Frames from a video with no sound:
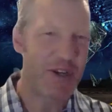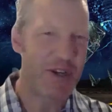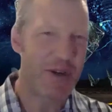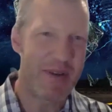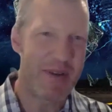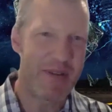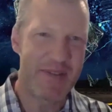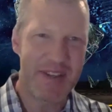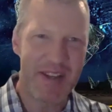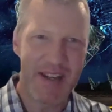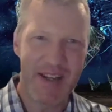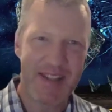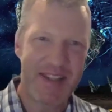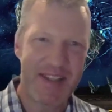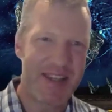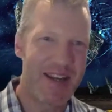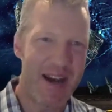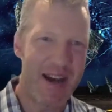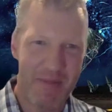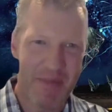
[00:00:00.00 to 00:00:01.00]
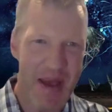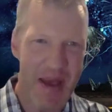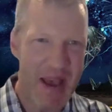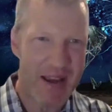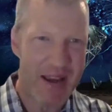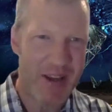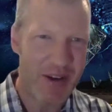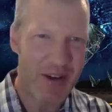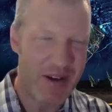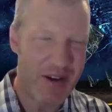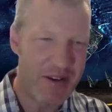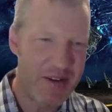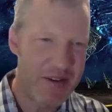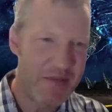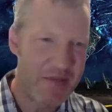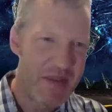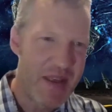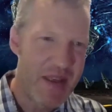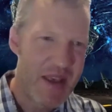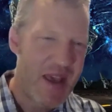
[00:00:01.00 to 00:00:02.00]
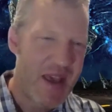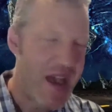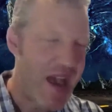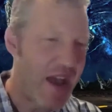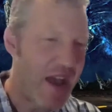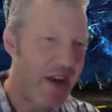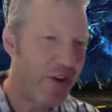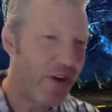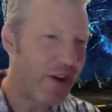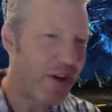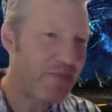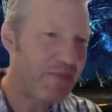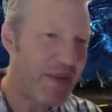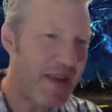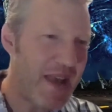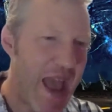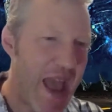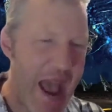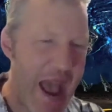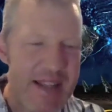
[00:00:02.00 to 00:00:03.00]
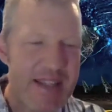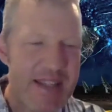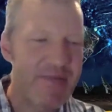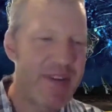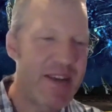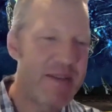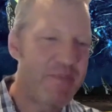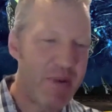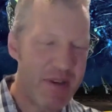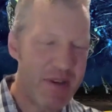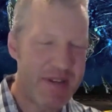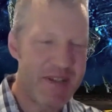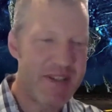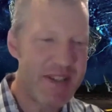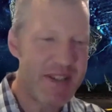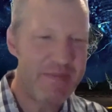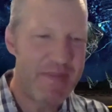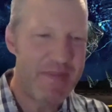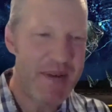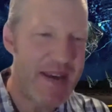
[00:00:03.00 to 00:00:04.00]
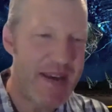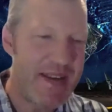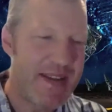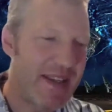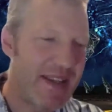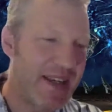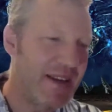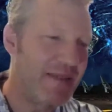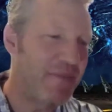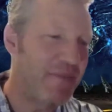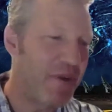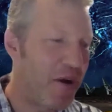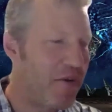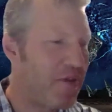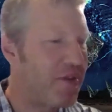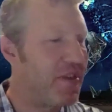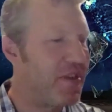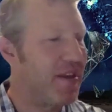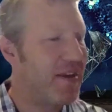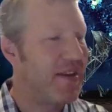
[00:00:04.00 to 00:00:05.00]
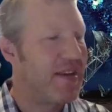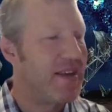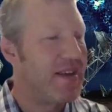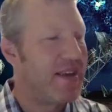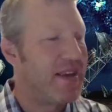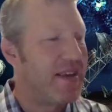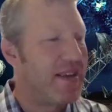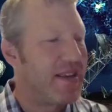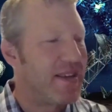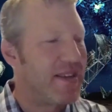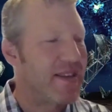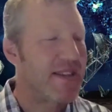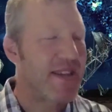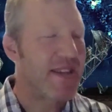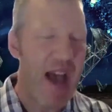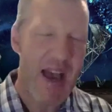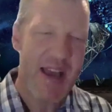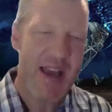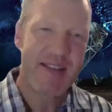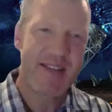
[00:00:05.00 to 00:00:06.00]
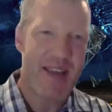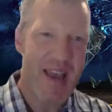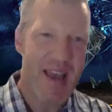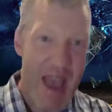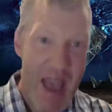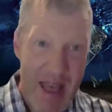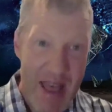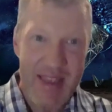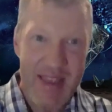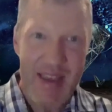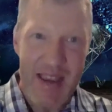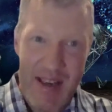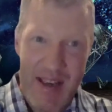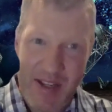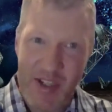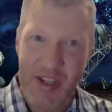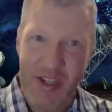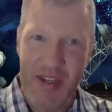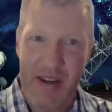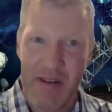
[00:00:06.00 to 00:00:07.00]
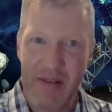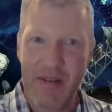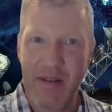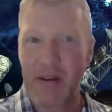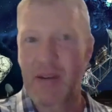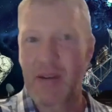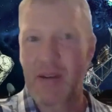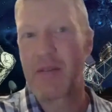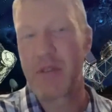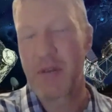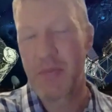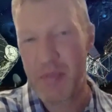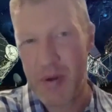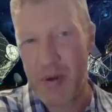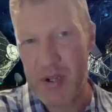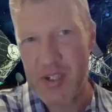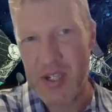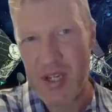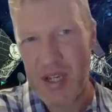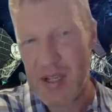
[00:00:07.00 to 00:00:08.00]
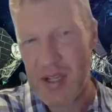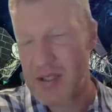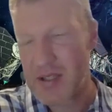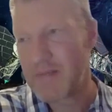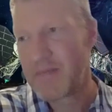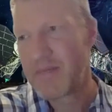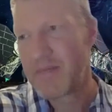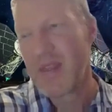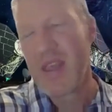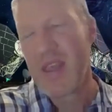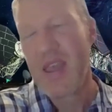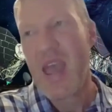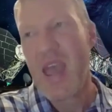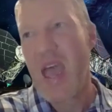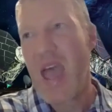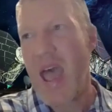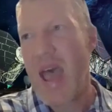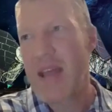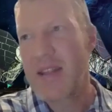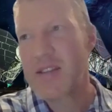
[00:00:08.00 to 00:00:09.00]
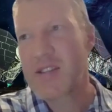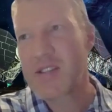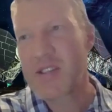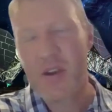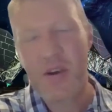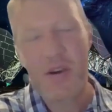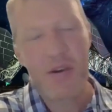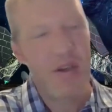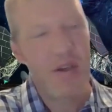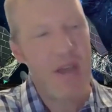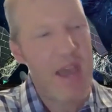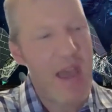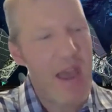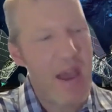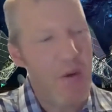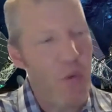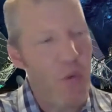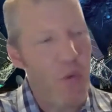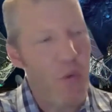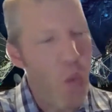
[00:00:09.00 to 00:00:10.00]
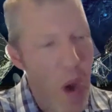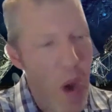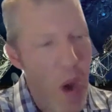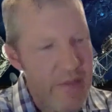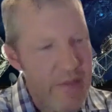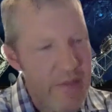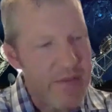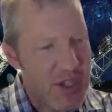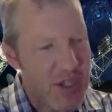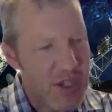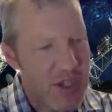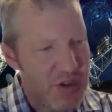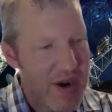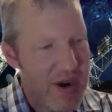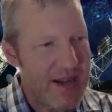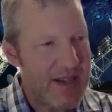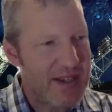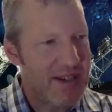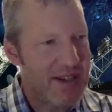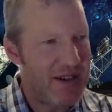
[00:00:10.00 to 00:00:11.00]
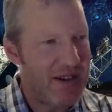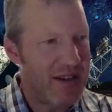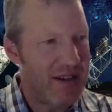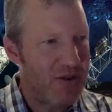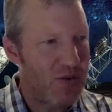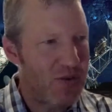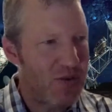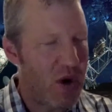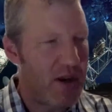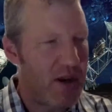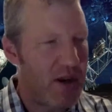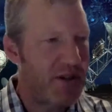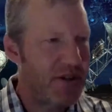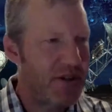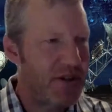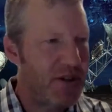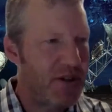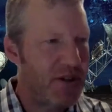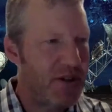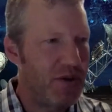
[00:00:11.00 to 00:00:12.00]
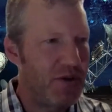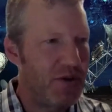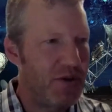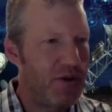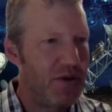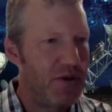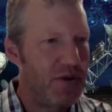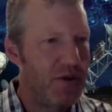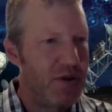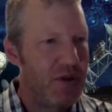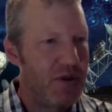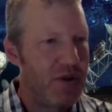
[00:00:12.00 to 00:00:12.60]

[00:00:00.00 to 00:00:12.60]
astronomy facility in our backyard and not be actively participating in both the science and the engineering of the project. And so one of the strategies was to